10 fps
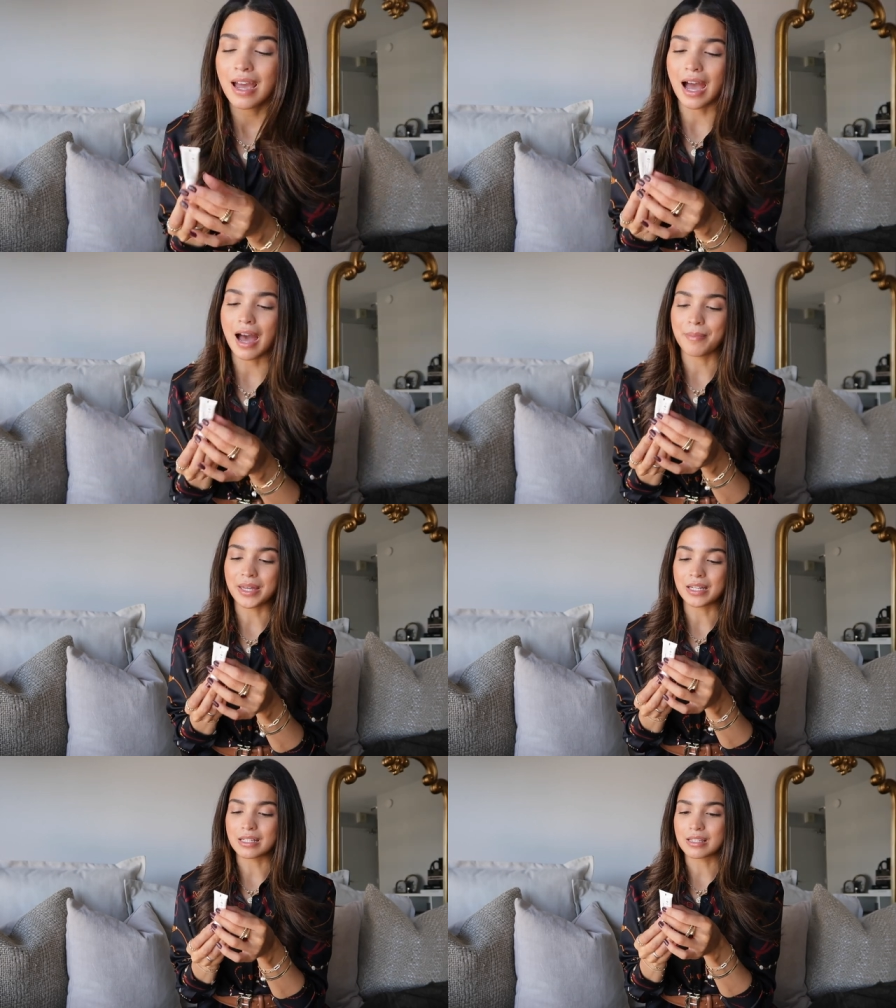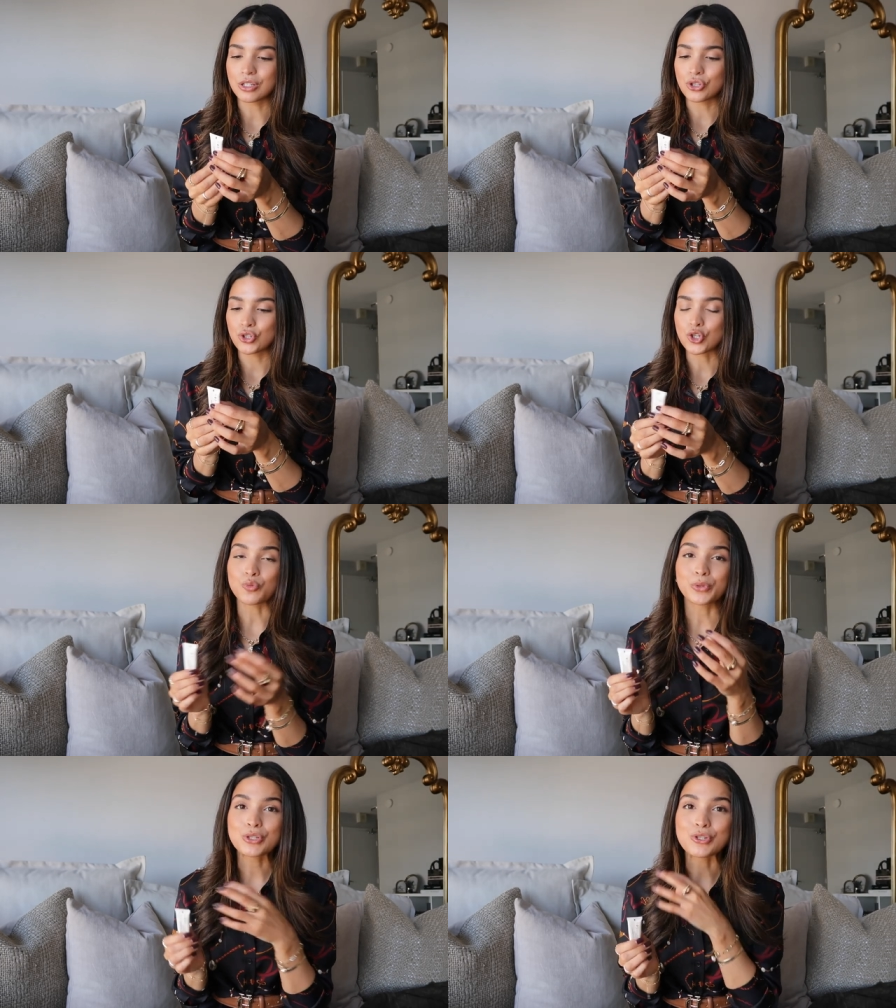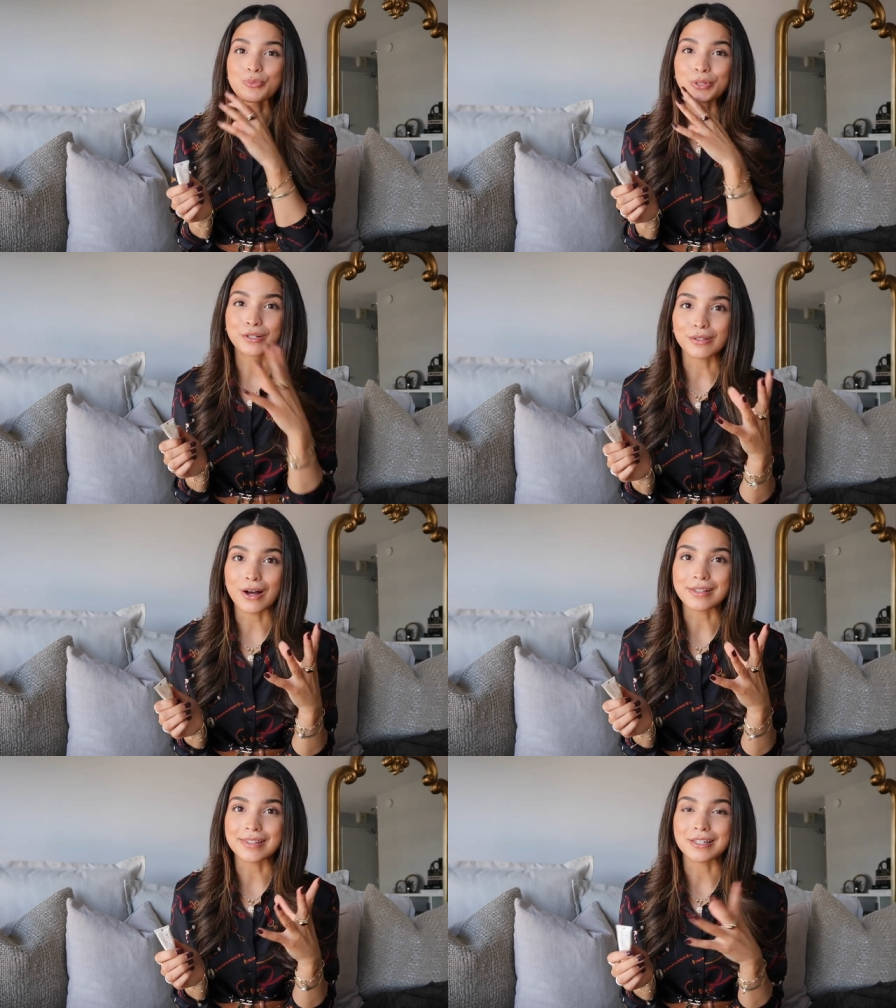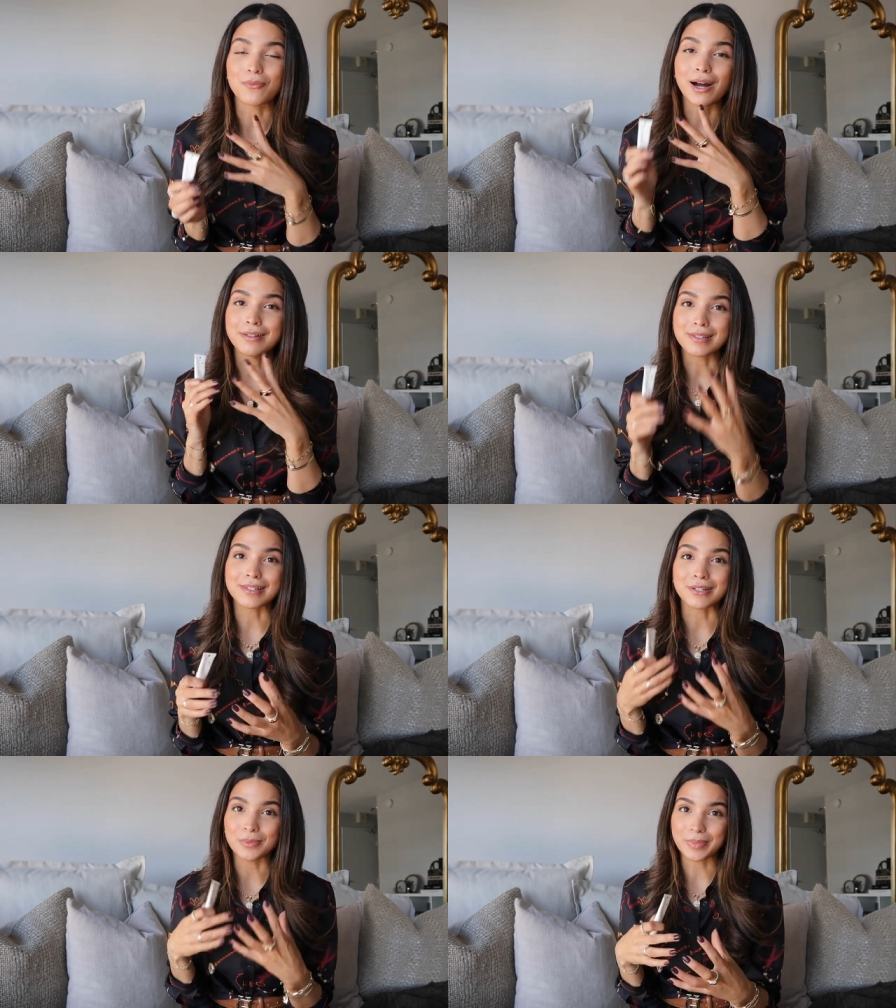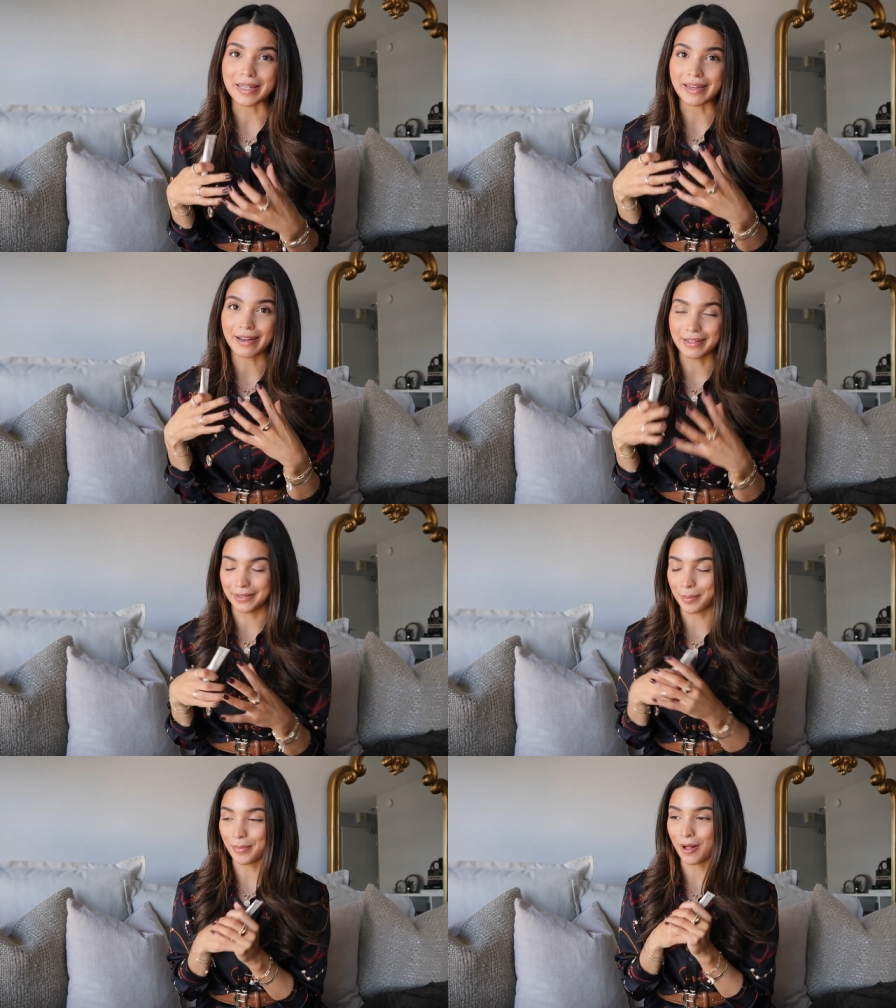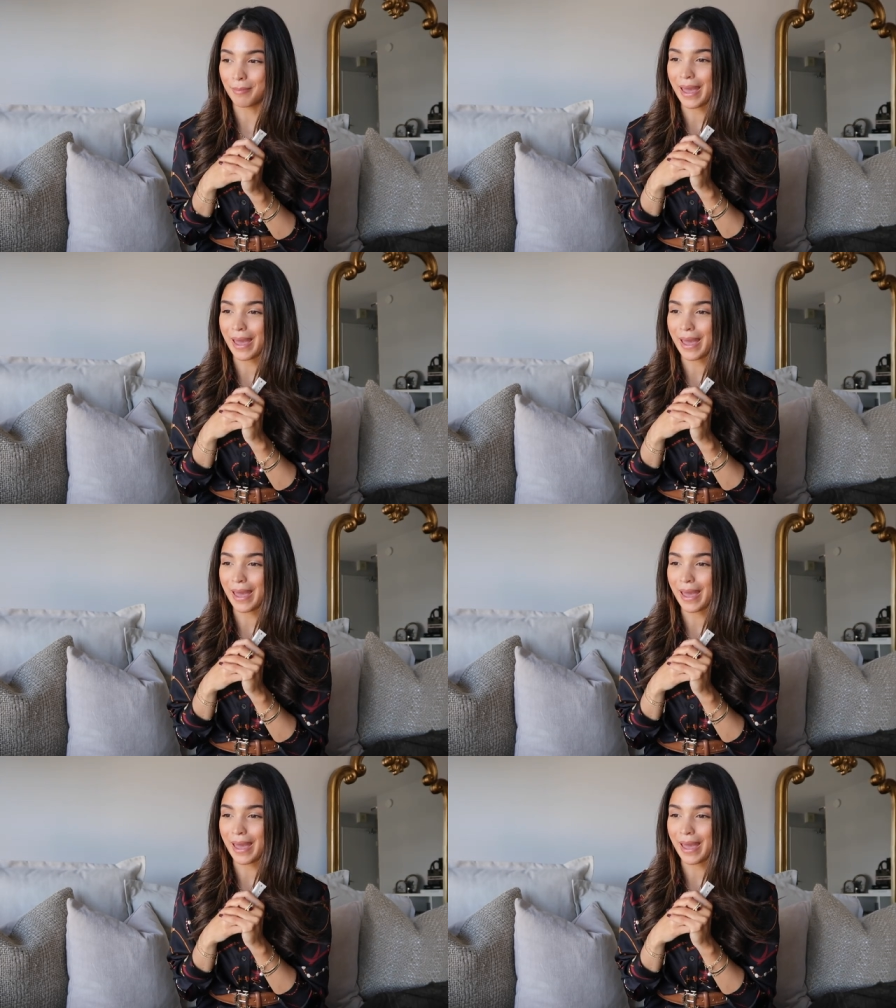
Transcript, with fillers: Um, it is super, super glossy while still being a lip balm.